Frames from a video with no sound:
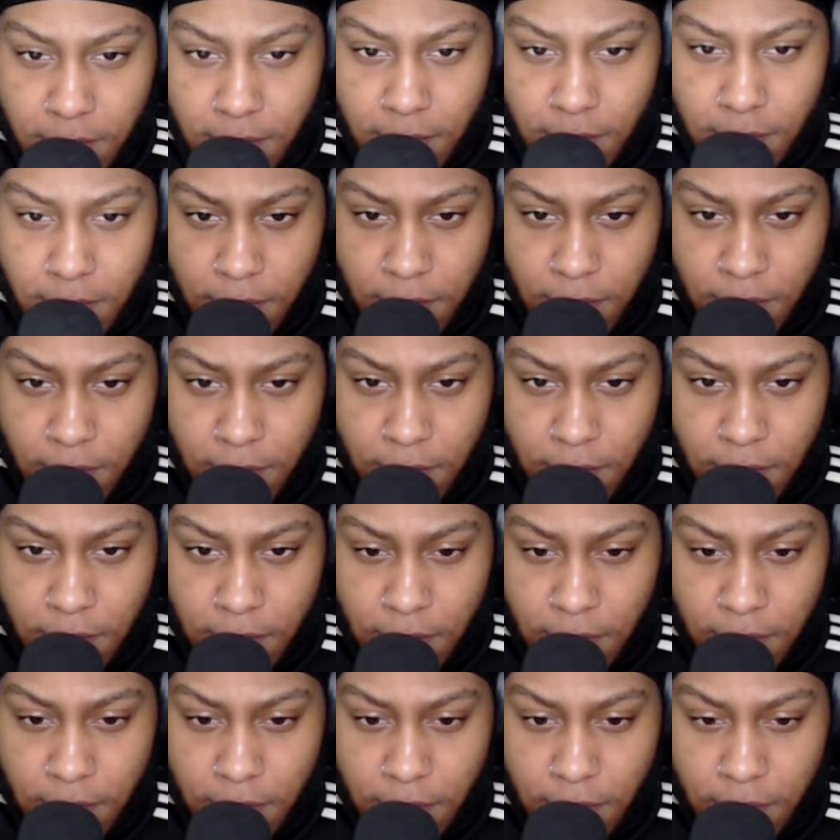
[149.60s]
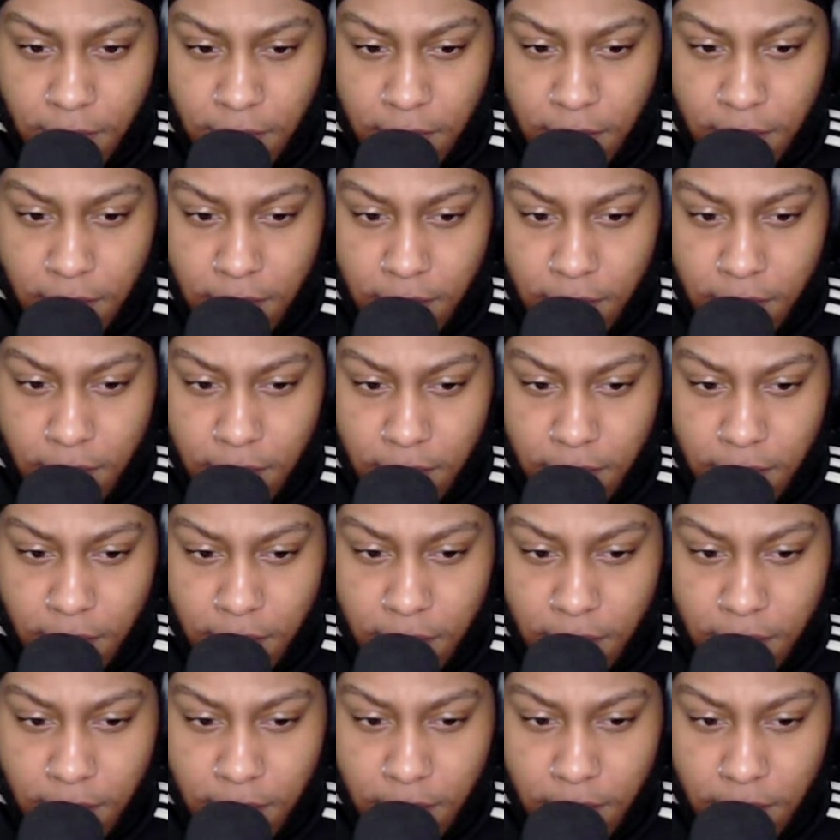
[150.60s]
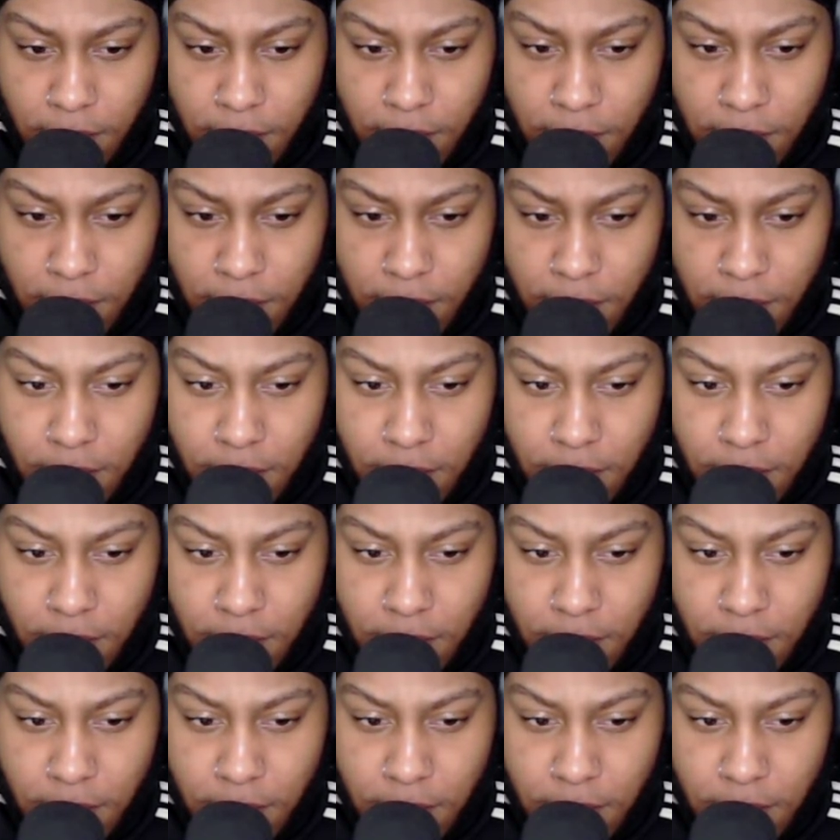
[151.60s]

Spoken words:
(silence)